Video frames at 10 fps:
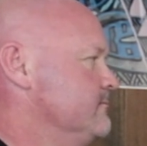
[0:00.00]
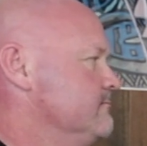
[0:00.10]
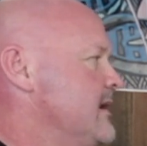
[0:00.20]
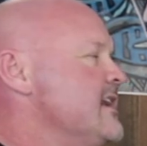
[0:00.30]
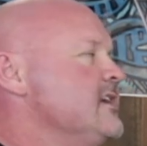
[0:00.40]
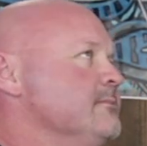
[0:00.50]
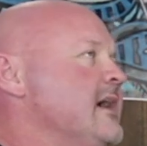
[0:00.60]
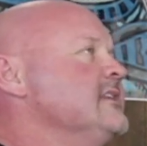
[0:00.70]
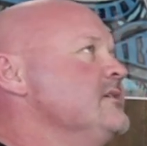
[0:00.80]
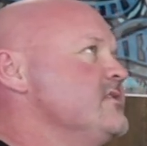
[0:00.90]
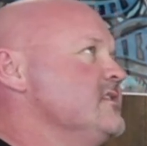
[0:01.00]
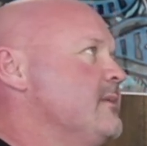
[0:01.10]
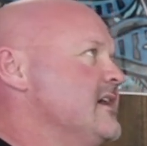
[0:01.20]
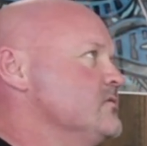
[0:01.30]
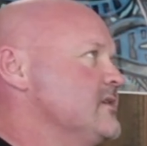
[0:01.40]
mainly within the
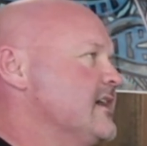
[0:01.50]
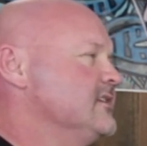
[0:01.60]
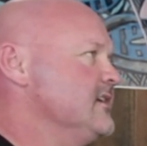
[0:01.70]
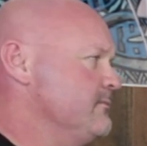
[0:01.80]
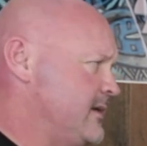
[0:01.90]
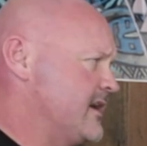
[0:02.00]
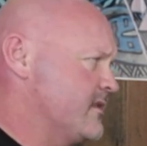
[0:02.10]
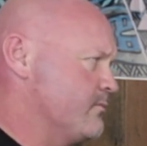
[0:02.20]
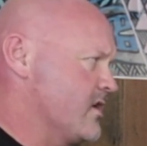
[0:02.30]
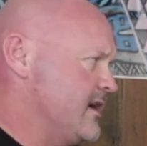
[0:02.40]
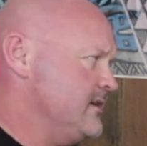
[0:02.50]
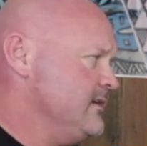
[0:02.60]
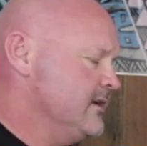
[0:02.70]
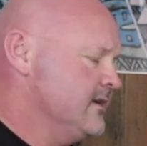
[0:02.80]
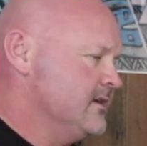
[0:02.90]
basal ganglia, part of the brain.